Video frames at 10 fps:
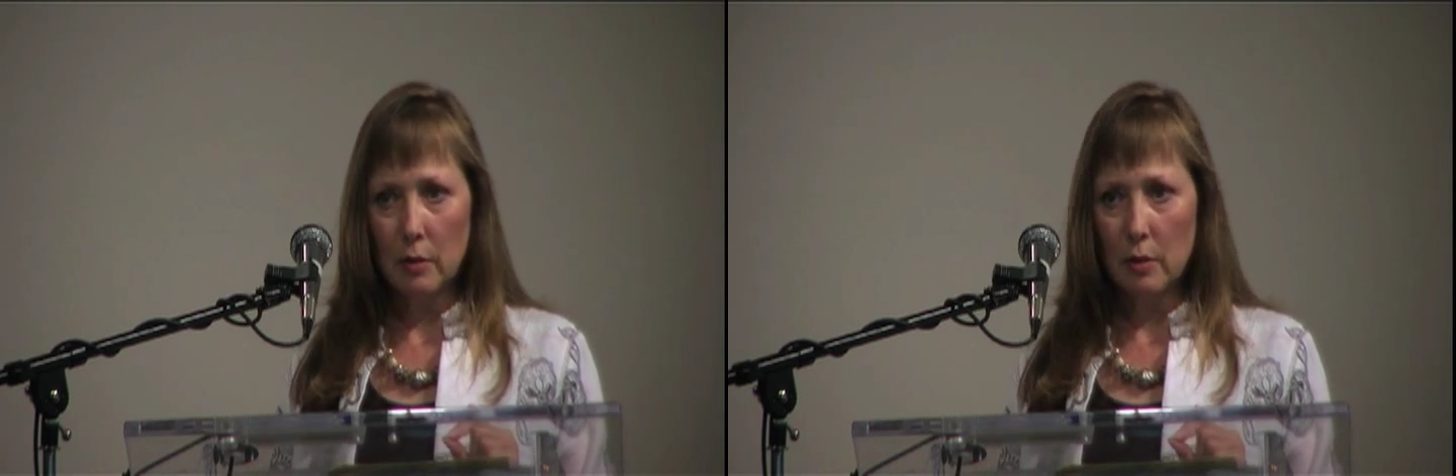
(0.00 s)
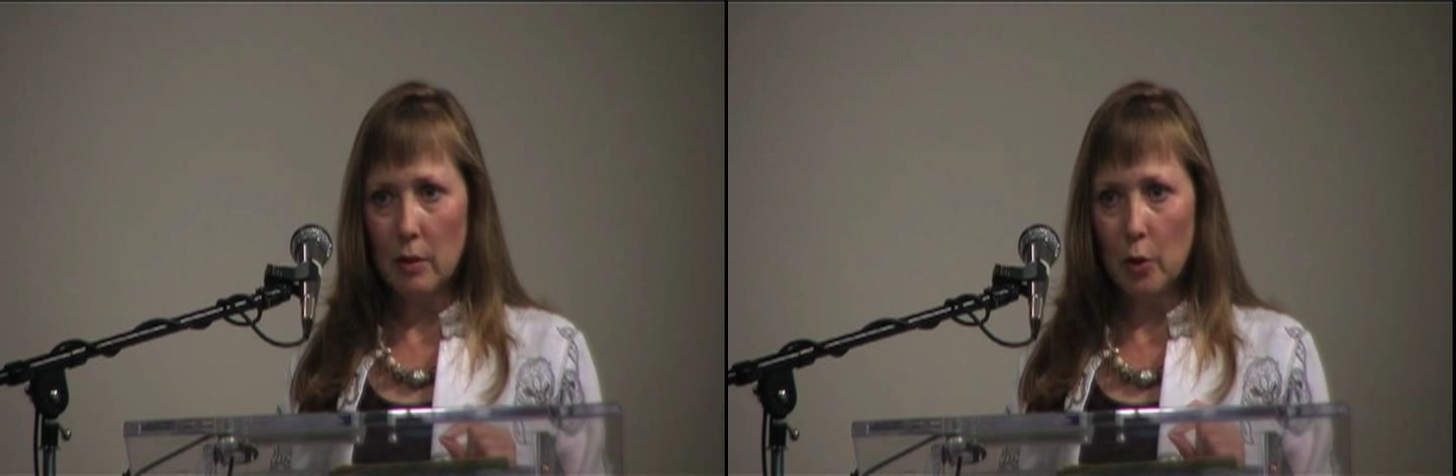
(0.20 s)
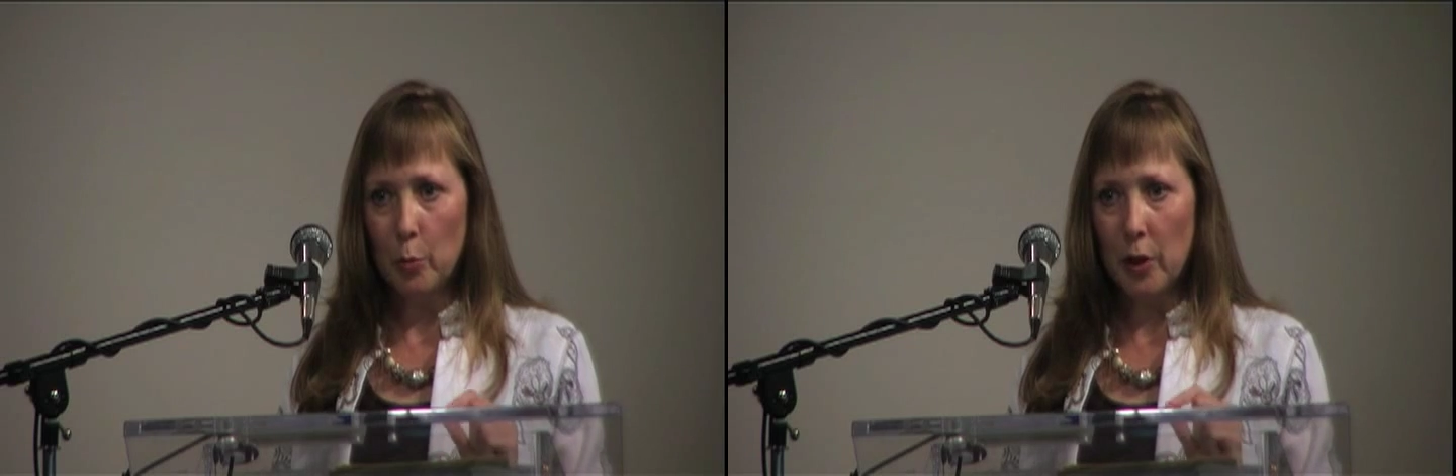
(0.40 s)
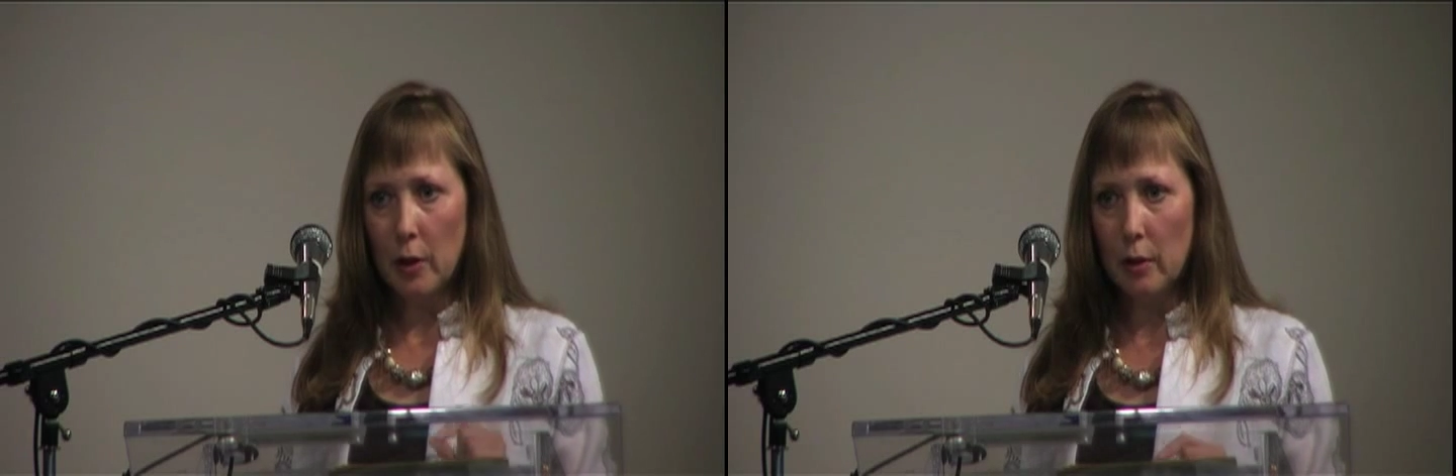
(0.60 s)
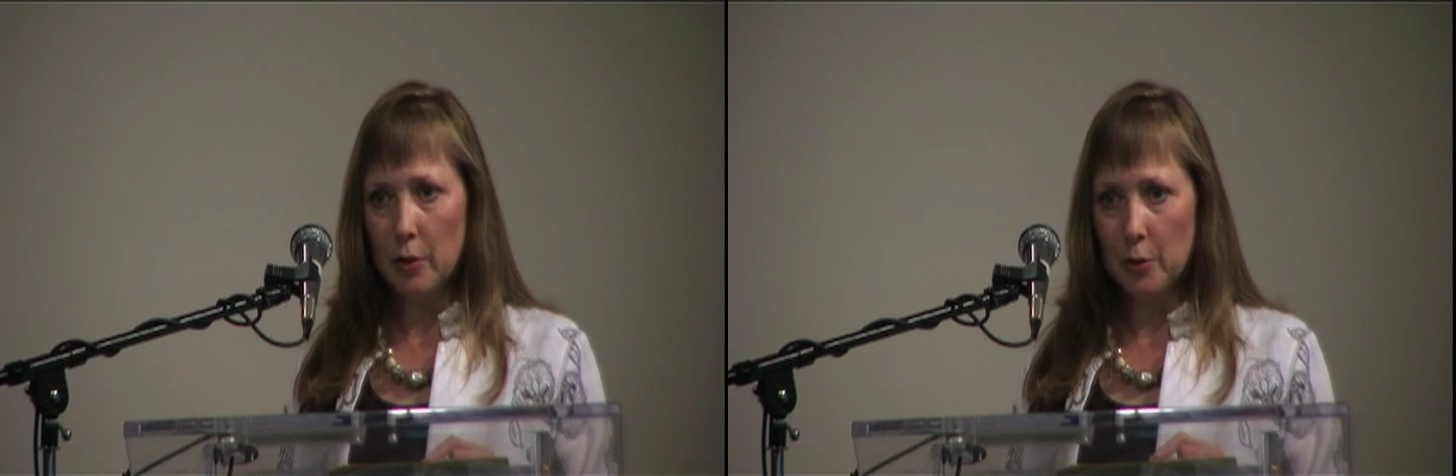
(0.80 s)
the Hopi
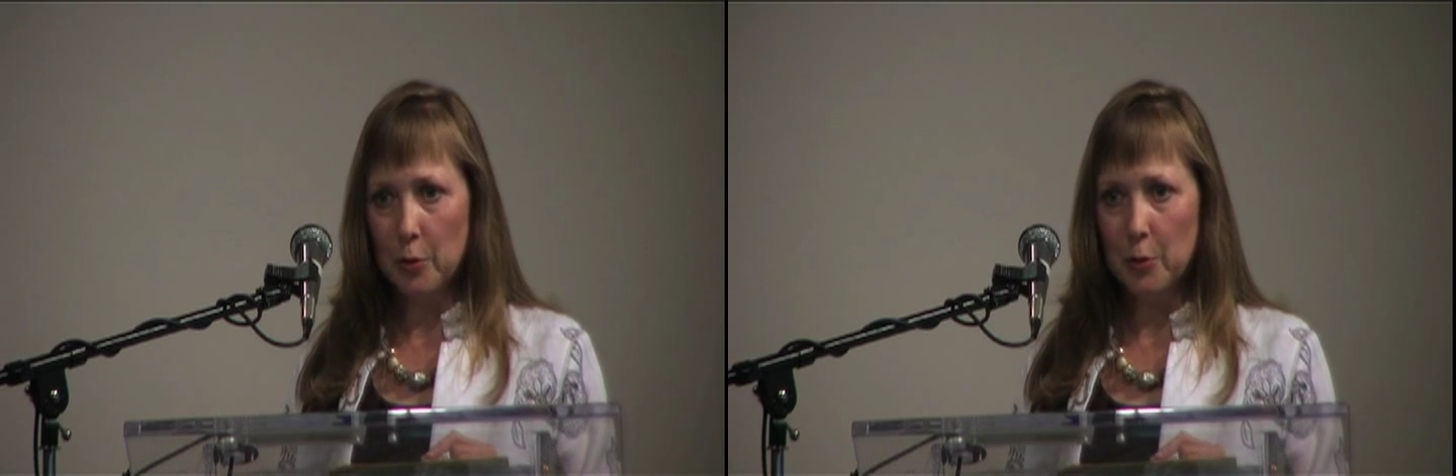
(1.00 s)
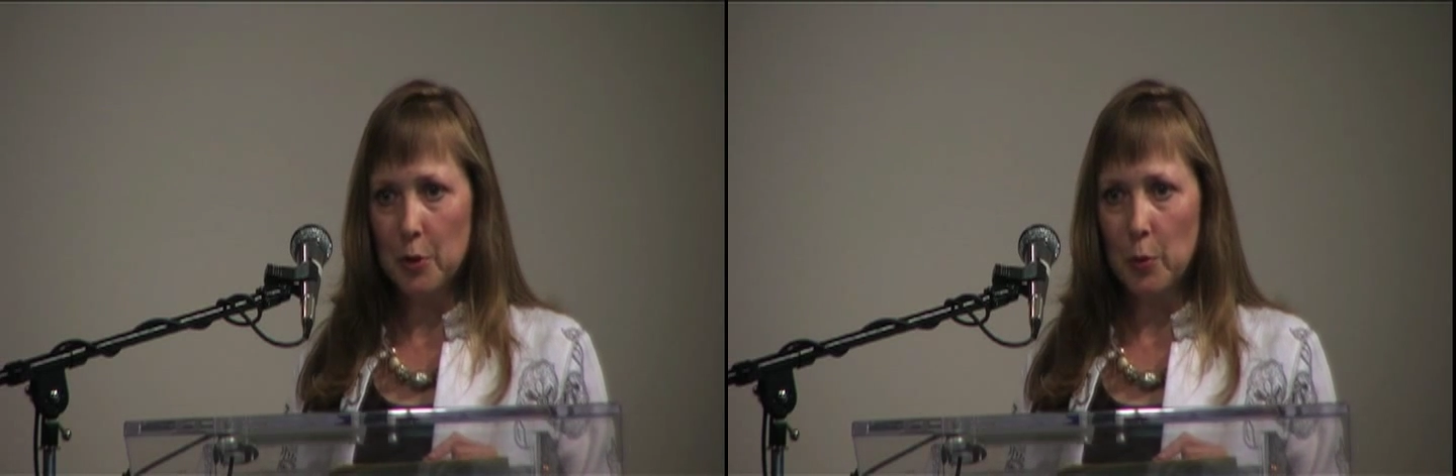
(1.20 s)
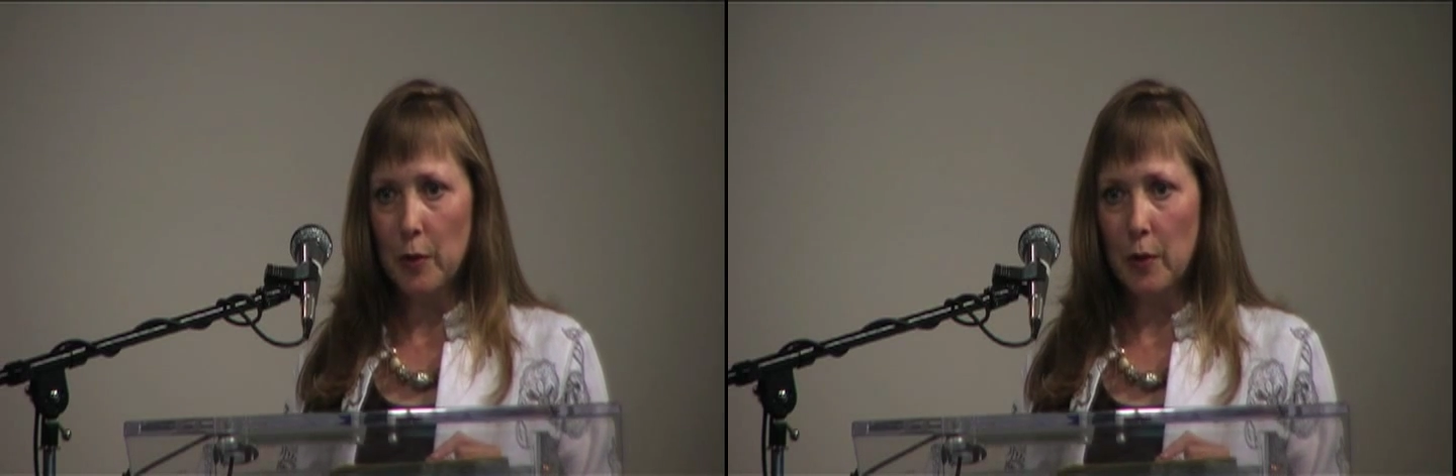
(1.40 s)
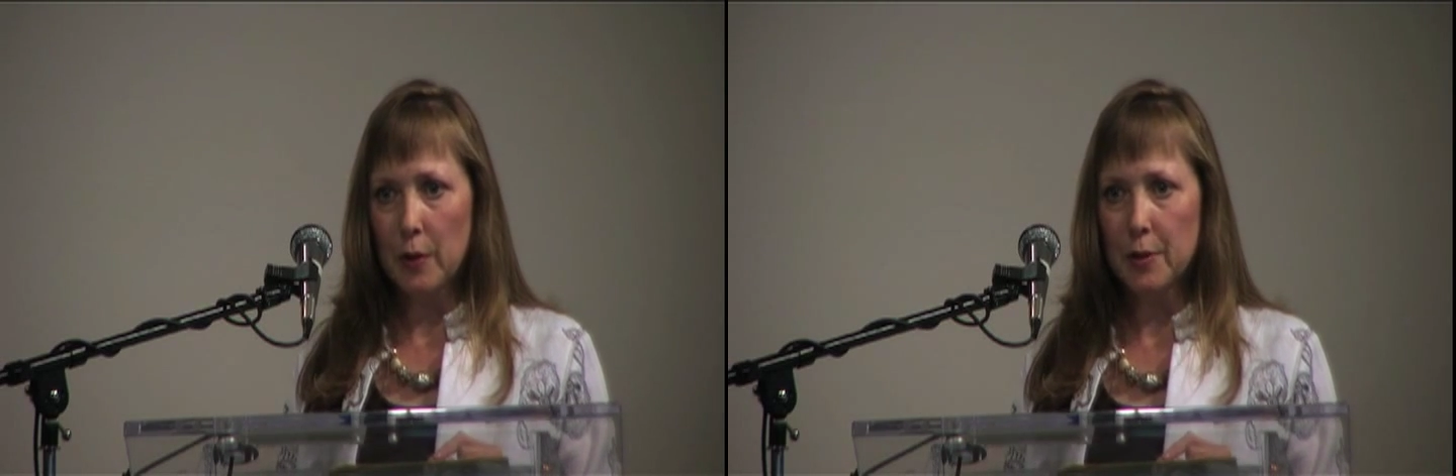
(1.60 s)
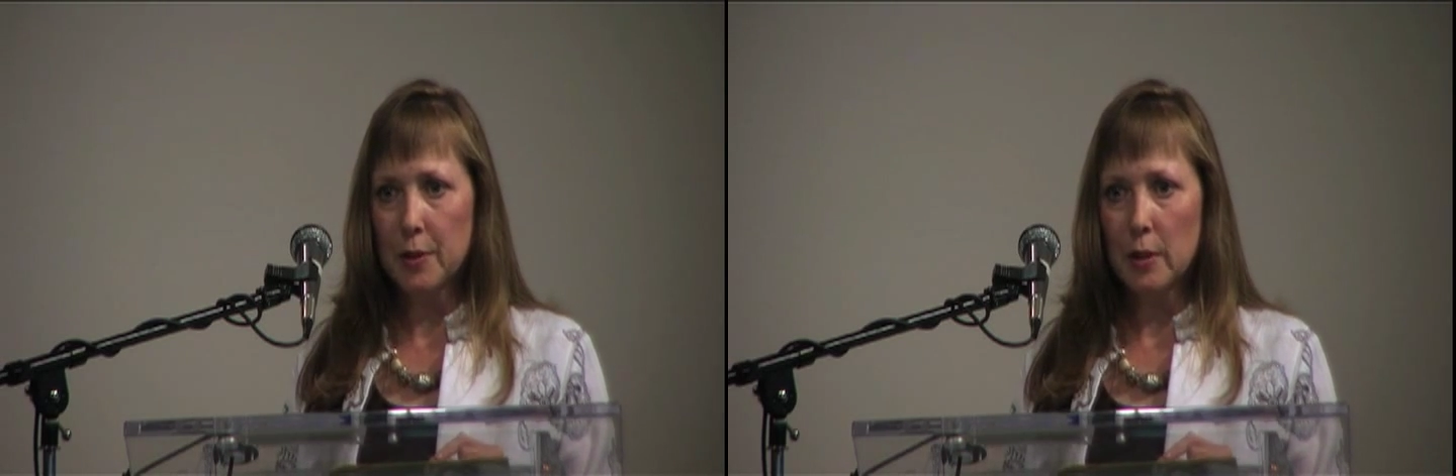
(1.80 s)
elder who was with
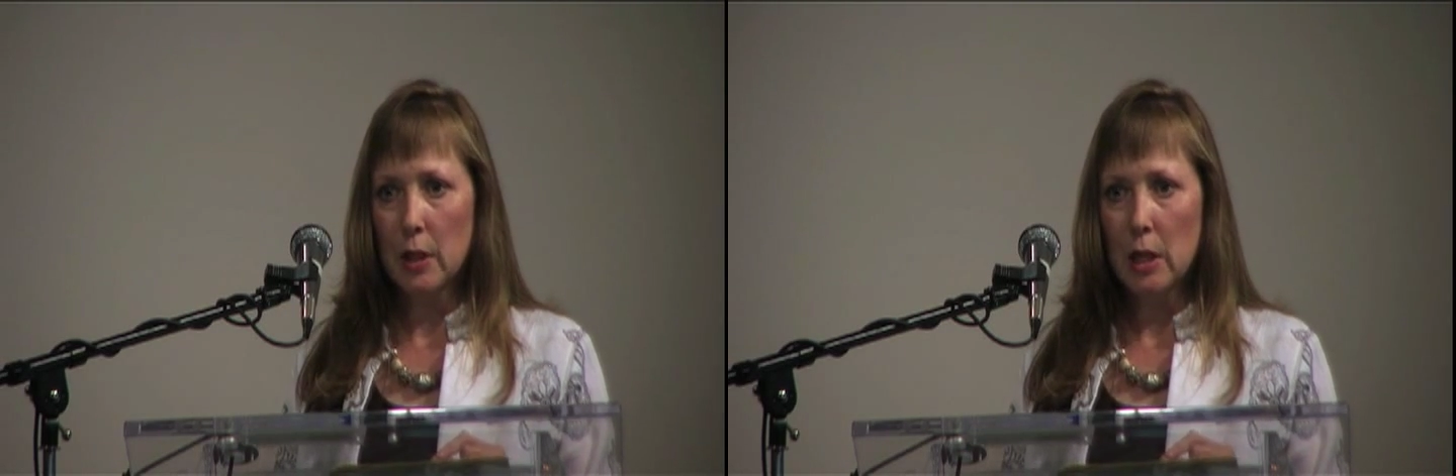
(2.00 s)
us.